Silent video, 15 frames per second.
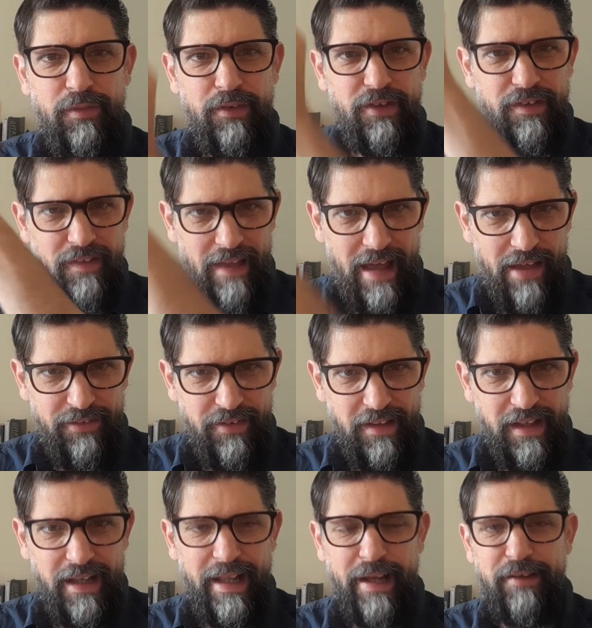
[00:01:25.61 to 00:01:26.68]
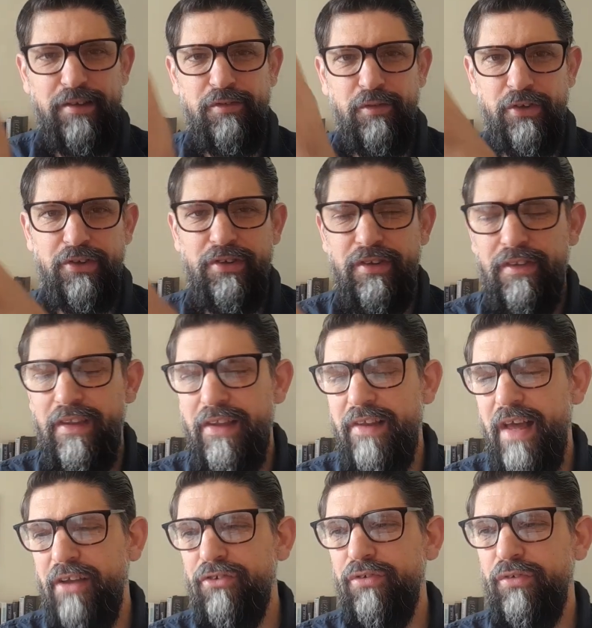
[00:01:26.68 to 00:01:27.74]
which is the house of the collective, which is in the
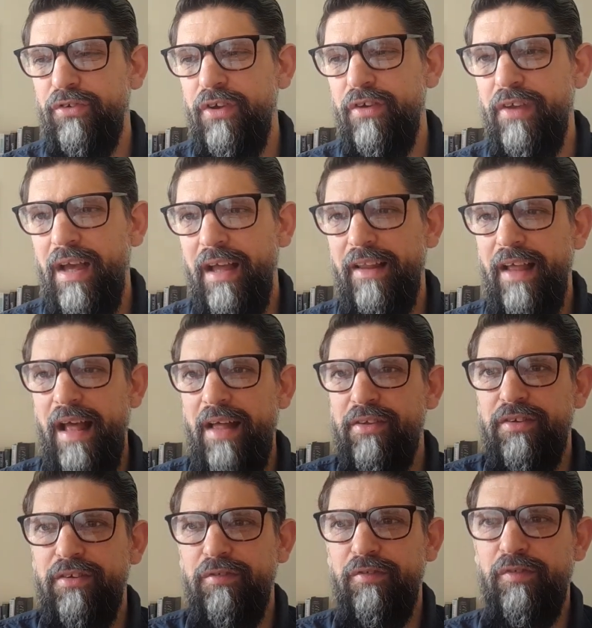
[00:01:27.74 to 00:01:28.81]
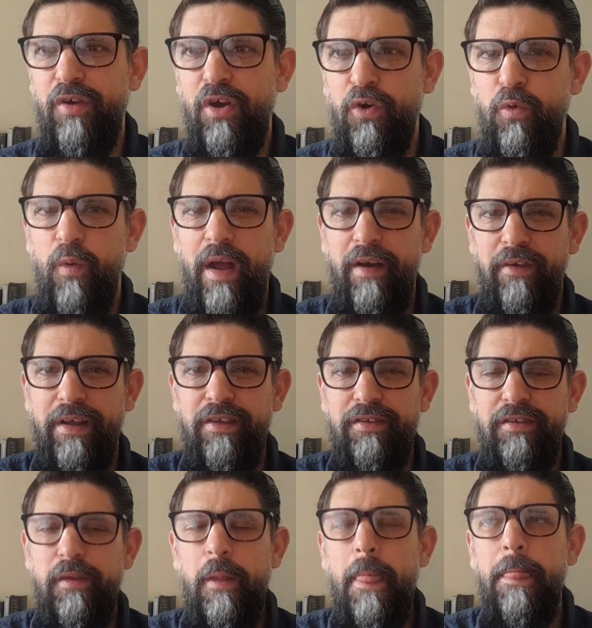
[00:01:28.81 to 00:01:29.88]
natural zodiac, the house of Aquarius.